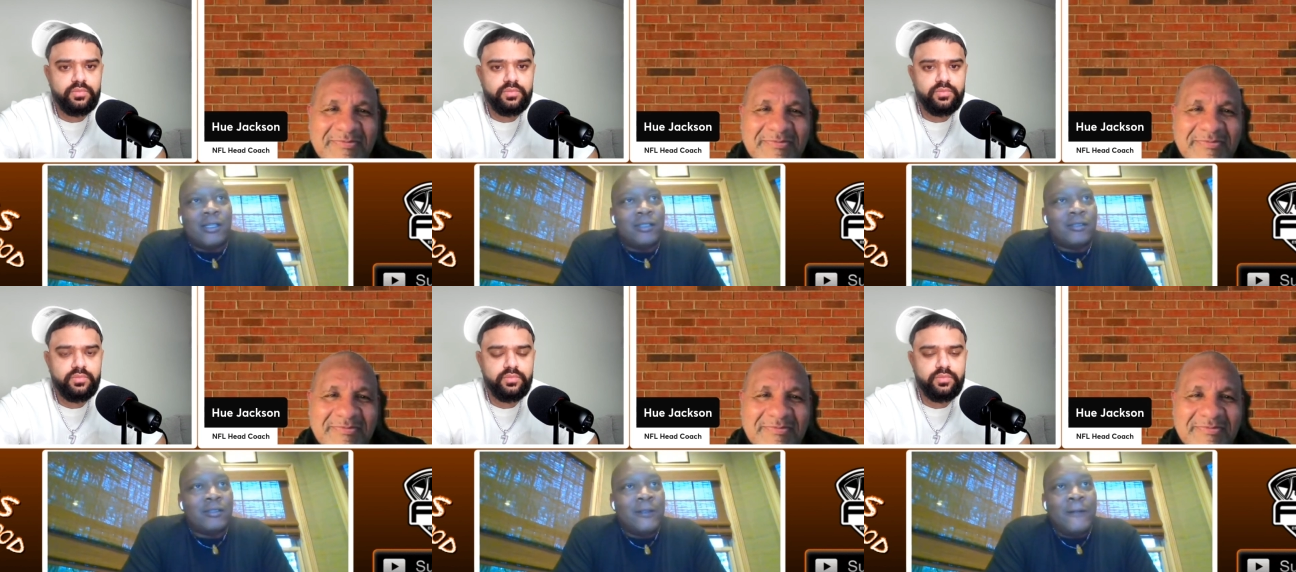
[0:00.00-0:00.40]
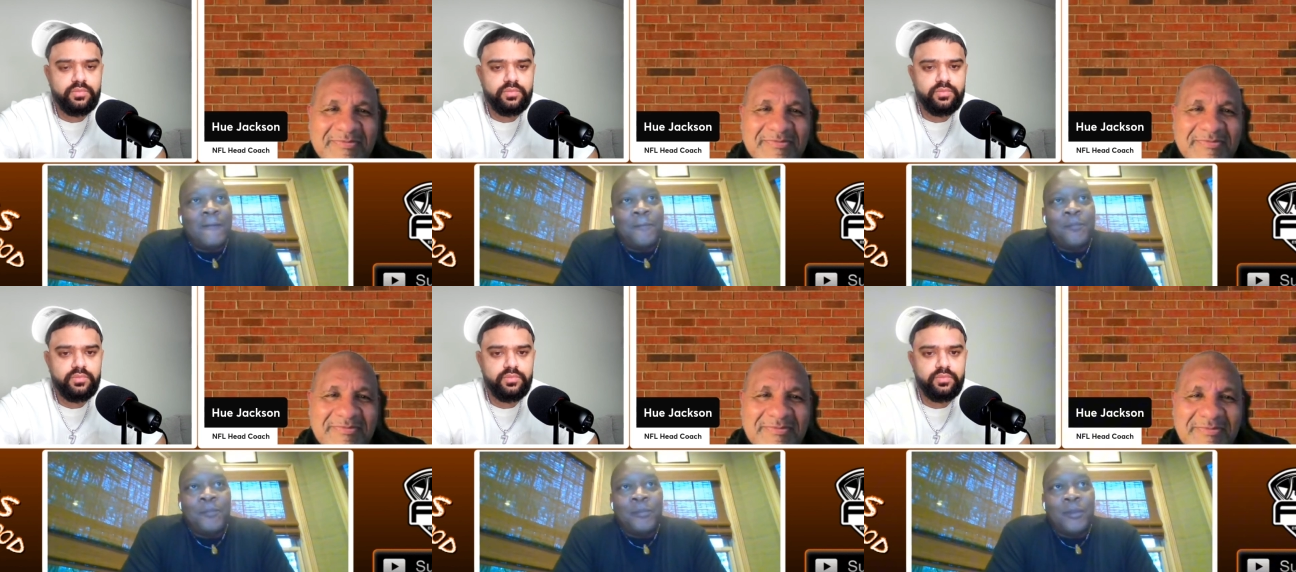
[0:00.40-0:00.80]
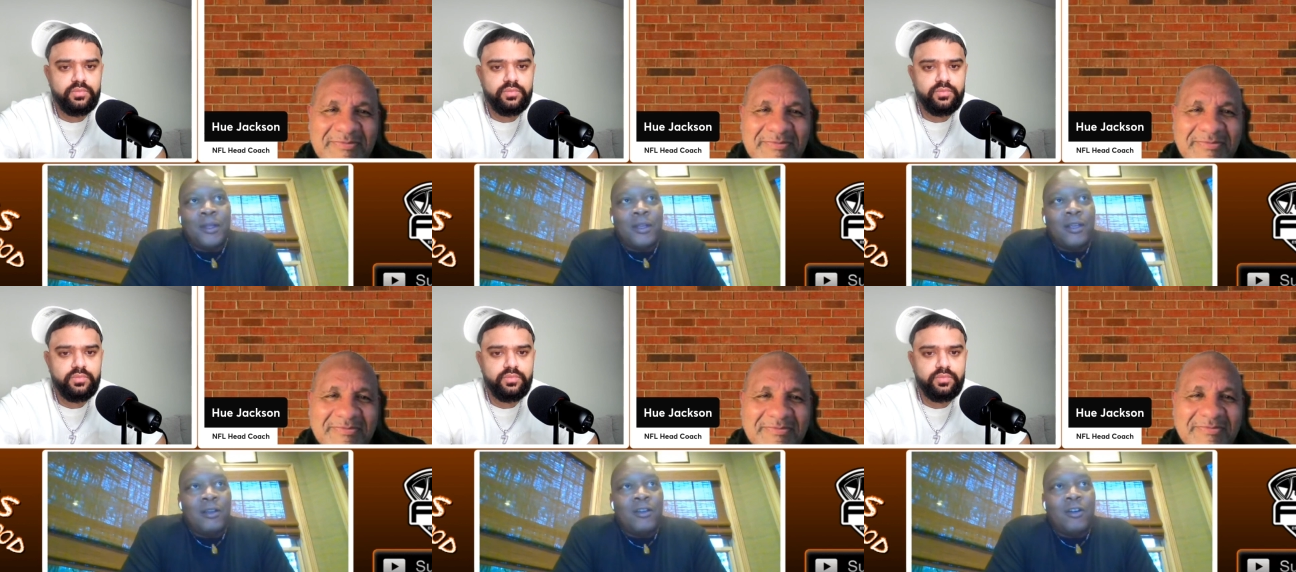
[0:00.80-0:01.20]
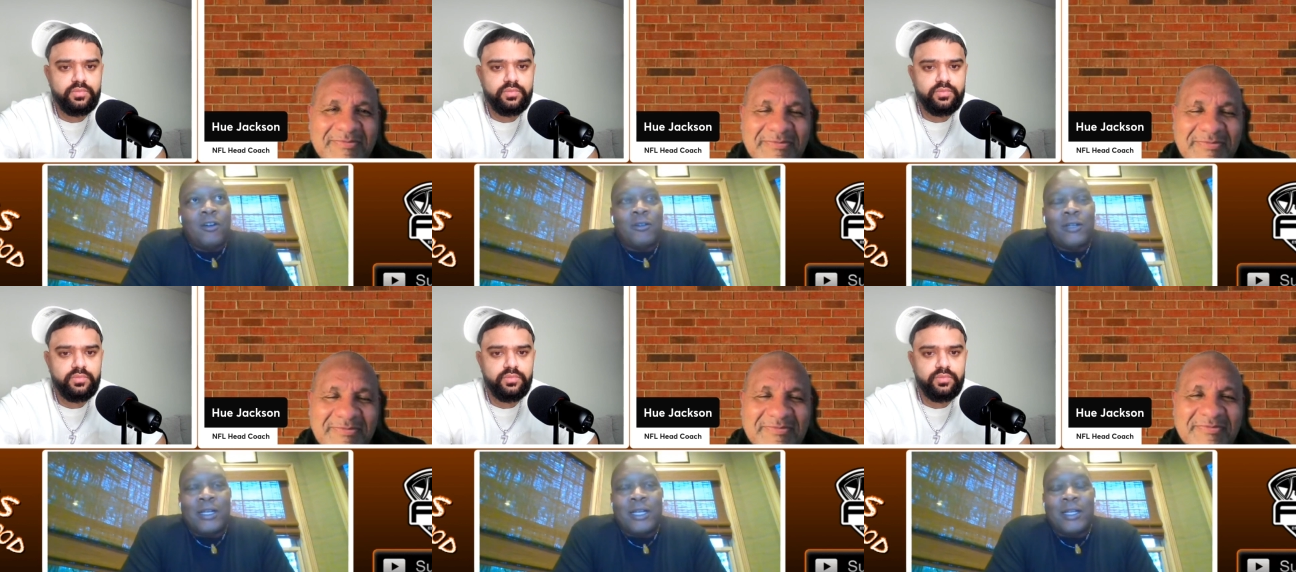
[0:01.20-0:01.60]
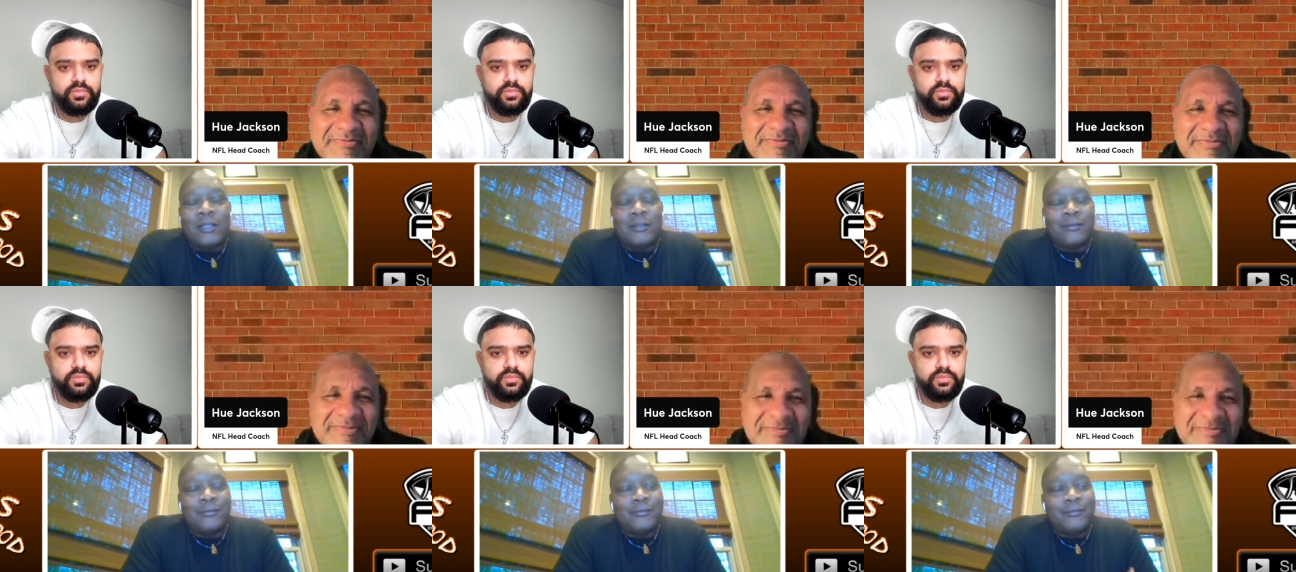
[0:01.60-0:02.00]
Speaker 1: and you know,
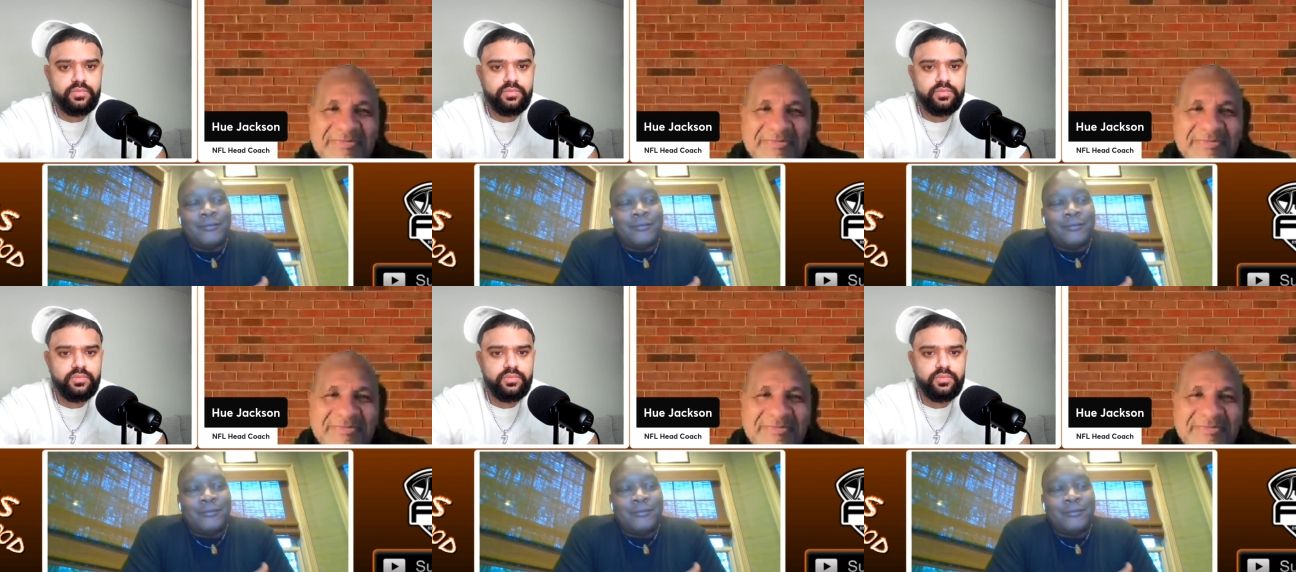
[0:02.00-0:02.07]
and